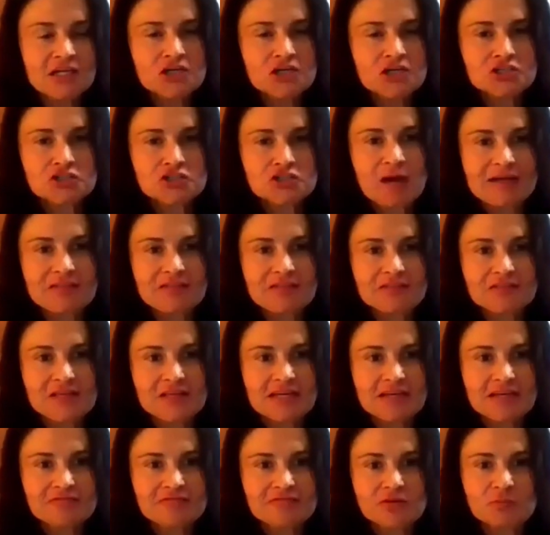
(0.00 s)
So I
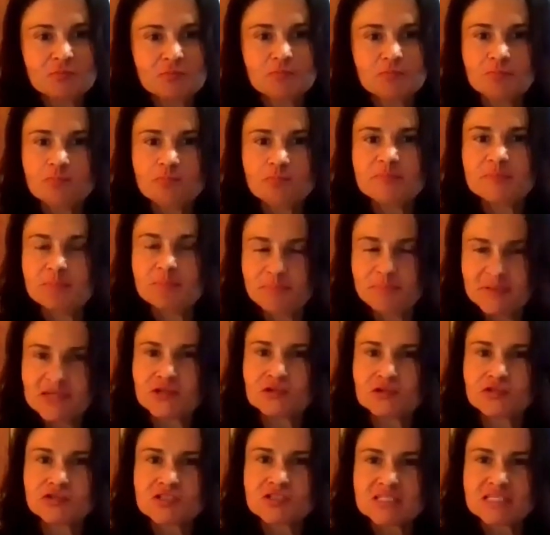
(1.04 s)
think from
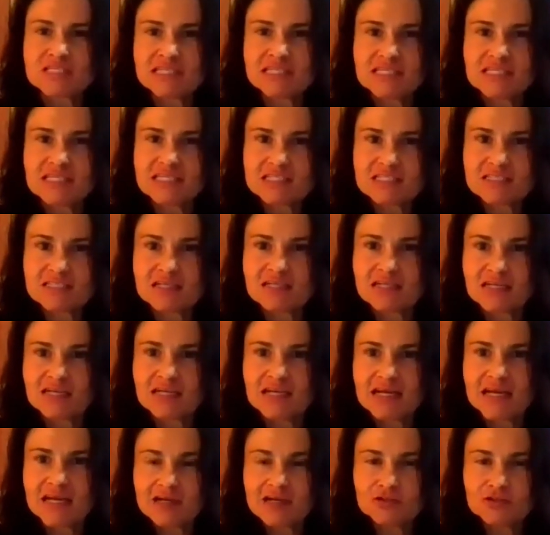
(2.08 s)
bigger cities,
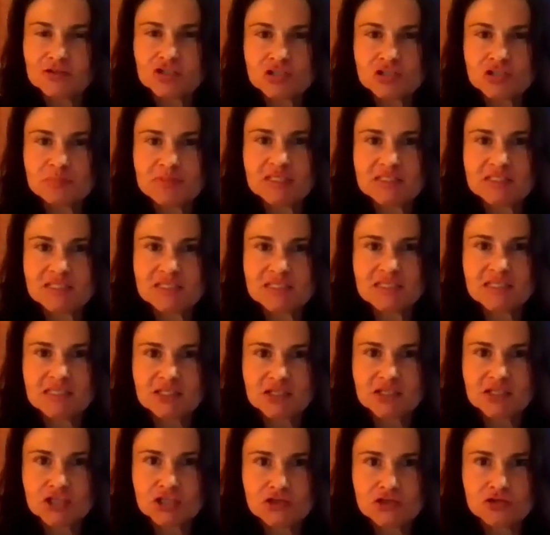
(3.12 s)

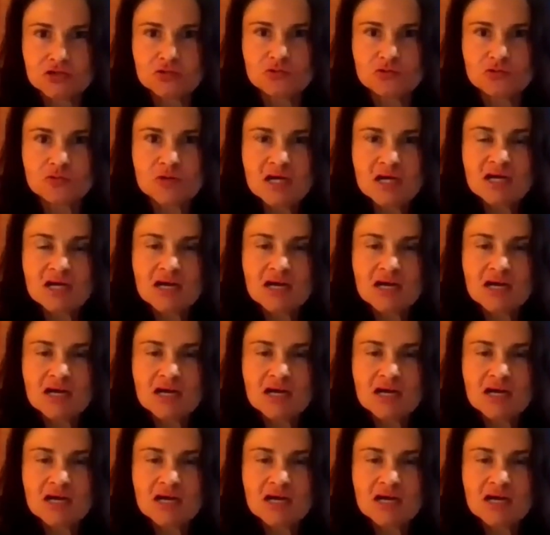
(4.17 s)
LGBTQ